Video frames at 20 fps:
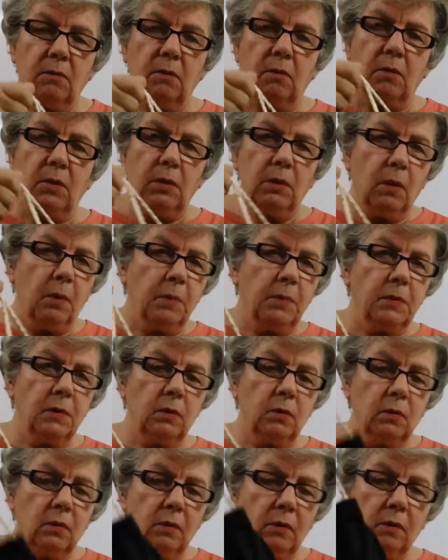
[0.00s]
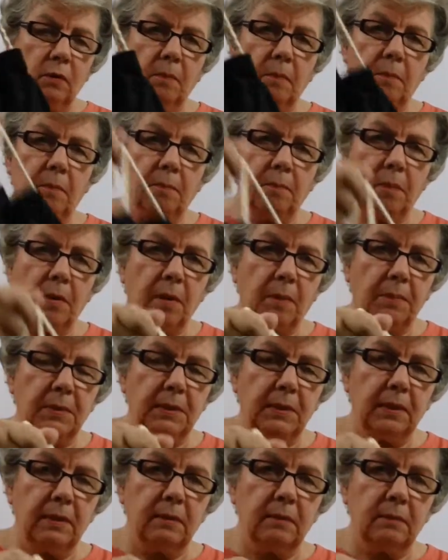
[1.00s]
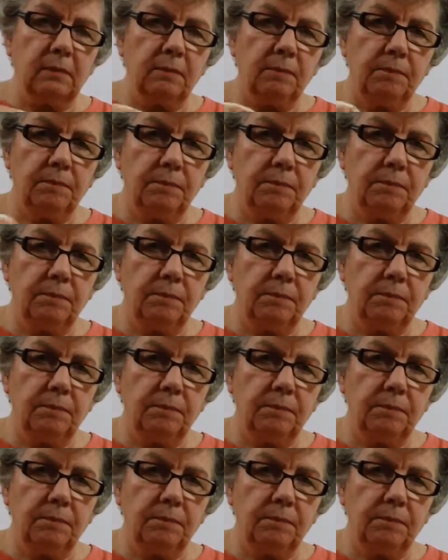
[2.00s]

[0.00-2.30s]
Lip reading: When you open the door, pop it down,